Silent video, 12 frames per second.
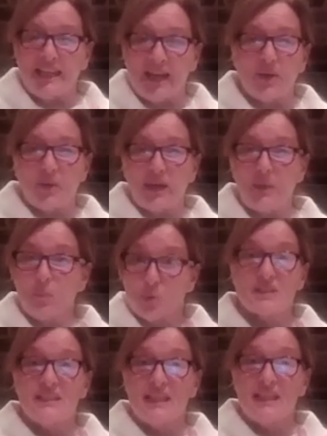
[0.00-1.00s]
Now, it
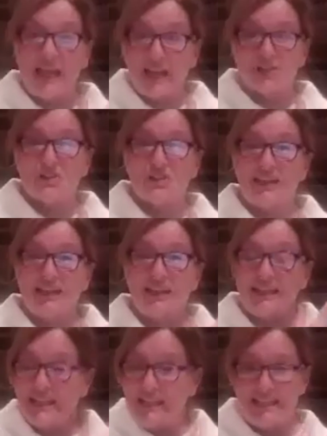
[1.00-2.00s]
wasn't actually
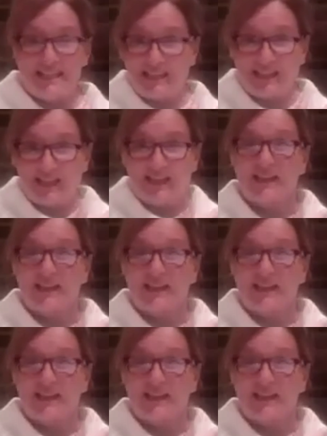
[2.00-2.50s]
needing that.